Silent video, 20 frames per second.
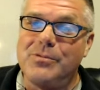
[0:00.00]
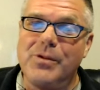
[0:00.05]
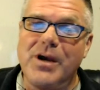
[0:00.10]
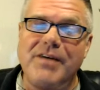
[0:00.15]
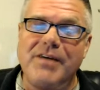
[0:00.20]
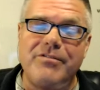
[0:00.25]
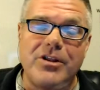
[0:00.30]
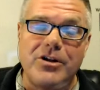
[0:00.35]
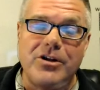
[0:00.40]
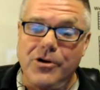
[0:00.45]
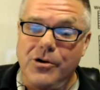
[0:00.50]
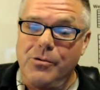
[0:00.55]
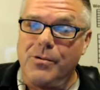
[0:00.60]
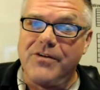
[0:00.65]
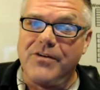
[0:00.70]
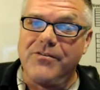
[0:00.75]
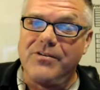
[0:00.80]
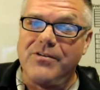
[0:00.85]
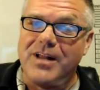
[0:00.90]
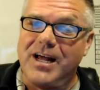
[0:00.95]
And we have the new
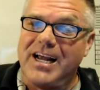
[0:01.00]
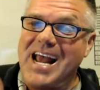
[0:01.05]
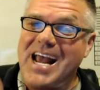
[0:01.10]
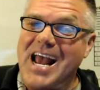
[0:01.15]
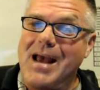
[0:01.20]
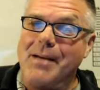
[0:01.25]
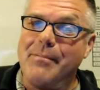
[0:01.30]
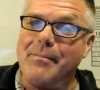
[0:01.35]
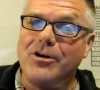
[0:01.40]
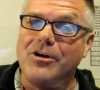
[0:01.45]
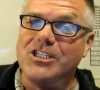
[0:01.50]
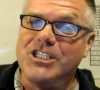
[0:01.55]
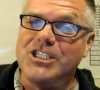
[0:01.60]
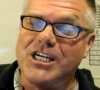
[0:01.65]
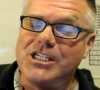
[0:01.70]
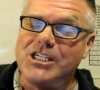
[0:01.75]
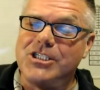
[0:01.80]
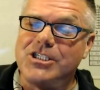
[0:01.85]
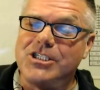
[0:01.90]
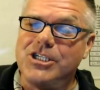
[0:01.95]
one, like Hammer and
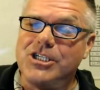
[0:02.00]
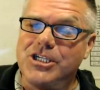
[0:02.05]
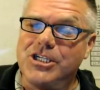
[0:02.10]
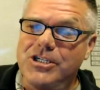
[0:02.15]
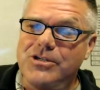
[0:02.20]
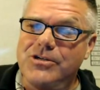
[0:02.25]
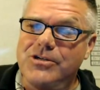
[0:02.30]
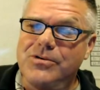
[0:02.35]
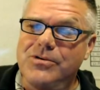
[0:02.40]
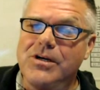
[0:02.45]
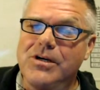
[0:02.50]
Chisel, too,